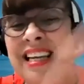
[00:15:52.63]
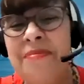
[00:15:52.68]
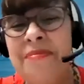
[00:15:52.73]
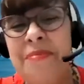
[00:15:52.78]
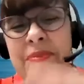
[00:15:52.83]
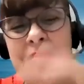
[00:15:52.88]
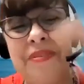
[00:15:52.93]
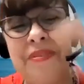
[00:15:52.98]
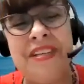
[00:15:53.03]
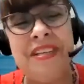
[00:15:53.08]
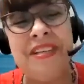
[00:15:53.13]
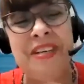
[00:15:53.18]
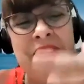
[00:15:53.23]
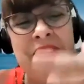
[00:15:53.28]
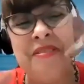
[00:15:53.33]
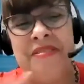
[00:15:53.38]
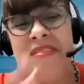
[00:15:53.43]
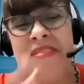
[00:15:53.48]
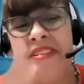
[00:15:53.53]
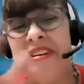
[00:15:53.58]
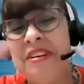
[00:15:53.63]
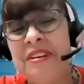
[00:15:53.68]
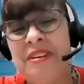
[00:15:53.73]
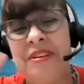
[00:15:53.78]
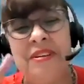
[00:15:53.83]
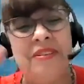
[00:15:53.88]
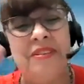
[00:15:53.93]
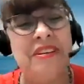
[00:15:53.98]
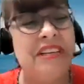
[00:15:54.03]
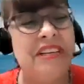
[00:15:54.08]
and,
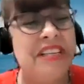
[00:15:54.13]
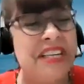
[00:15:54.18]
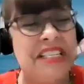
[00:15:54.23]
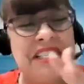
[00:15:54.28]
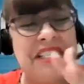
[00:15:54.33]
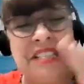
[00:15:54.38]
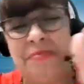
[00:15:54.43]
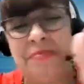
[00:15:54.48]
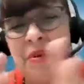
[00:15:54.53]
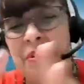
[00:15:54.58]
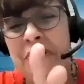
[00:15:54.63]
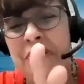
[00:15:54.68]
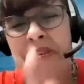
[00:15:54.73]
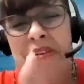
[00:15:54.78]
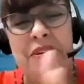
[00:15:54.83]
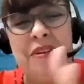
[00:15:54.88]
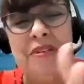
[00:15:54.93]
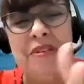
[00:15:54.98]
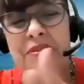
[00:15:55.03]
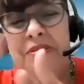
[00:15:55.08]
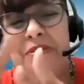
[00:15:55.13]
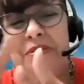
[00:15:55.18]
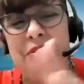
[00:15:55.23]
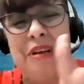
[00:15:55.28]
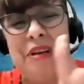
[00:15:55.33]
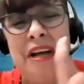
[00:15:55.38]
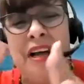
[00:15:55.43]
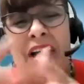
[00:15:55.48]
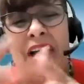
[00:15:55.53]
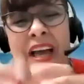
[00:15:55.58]
organize people,
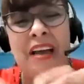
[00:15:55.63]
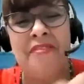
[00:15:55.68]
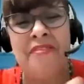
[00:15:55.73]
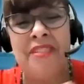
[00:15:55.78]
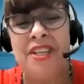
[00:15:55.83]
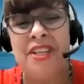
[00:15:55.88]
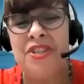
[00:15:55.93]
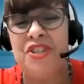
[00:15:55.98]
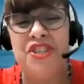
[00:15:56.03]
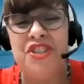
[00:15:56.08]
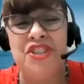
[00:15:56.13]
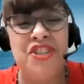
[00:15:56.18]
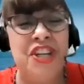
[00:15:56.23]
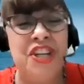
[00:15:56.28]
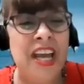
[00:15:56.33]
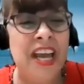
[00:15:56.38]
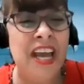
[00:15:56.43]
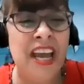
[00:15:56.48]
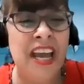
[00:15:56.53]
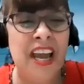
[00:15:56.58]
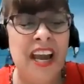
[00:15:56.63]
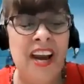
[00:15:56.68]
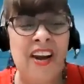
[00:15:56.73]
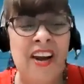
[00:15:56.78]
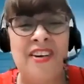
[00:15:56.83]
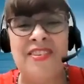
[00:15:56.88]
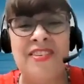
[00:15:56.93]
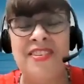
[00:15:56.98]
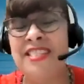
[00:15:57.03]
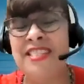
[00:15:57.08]
have the
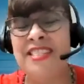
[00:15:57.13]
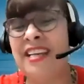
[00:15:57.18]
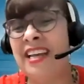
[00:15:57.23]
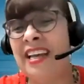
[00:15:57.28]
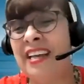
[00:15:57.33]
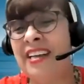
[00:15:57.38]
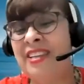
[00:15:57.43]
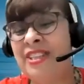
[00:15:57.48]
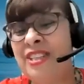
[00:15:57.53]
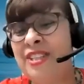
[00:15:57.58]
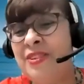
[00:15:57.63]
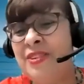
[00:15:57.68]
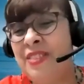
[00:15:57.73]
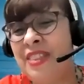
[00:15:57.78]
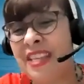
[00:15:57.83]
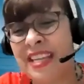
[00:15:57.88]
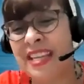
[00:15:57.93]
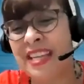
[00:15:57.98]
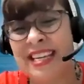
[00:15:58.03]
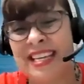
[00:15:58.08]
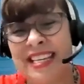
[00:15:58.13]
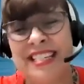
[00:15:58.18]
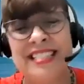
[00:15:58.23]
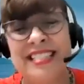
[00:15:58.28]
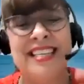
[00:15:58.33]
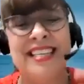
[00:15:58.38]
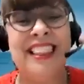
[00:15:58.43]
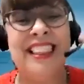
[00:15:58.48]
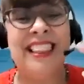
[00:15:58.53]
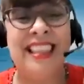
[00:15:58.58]
chairs and do
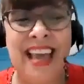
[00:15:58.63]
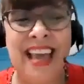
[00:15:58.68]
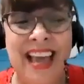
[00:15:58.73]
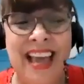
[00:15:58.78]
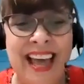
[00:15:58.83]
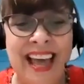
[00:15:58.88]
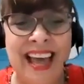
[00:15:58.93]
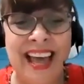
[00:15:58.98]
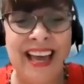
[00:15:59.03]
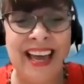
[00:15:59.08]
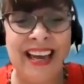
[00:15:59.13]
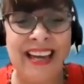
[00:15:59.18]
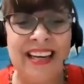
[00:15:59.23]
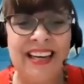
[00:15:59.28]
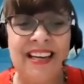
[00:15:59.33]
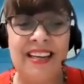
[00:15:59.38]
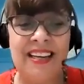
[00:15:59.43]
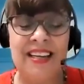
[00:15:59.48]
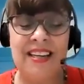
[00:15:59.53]
this and that.